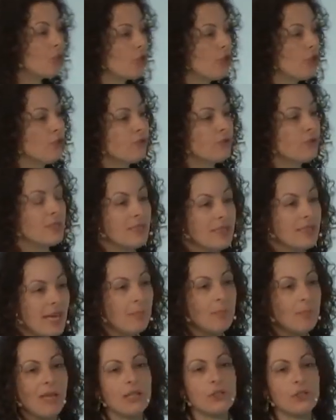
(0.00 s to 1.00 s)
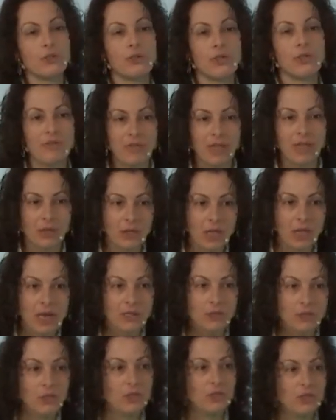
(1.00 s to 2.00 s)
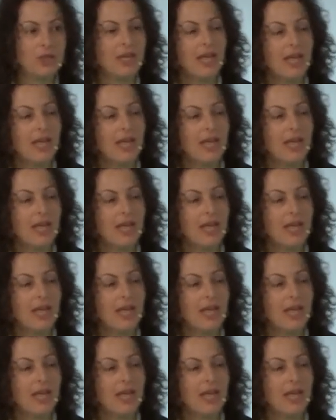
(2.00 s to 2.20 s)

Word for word: children to take pictures of their lunch